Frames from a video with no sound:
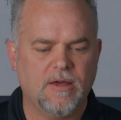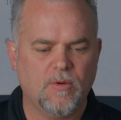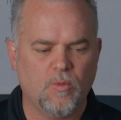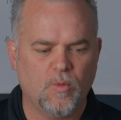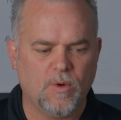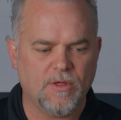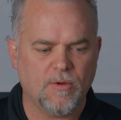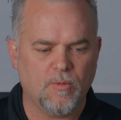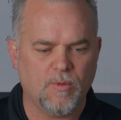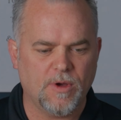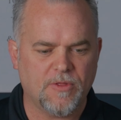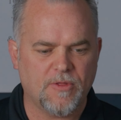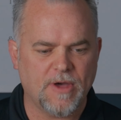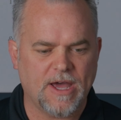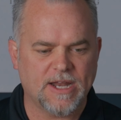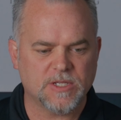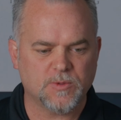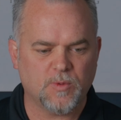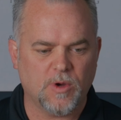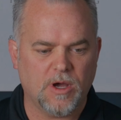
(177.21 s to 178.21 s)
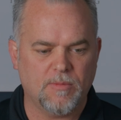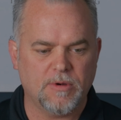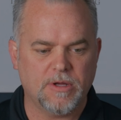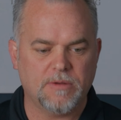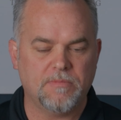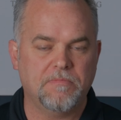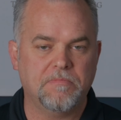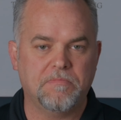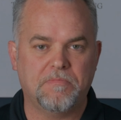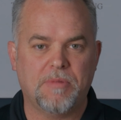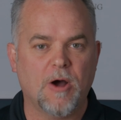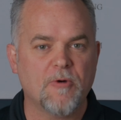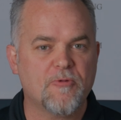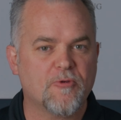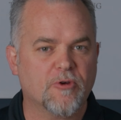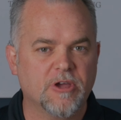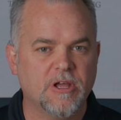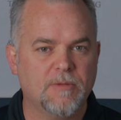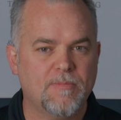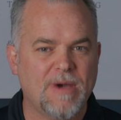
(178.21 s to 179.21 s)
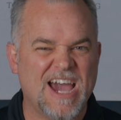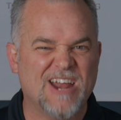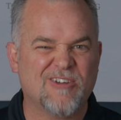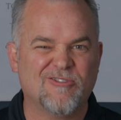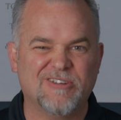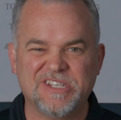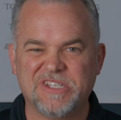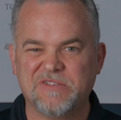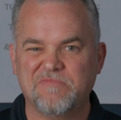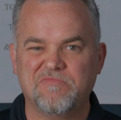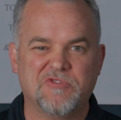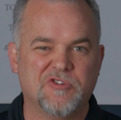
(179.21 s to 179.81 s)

with that as well. But both are good batteries.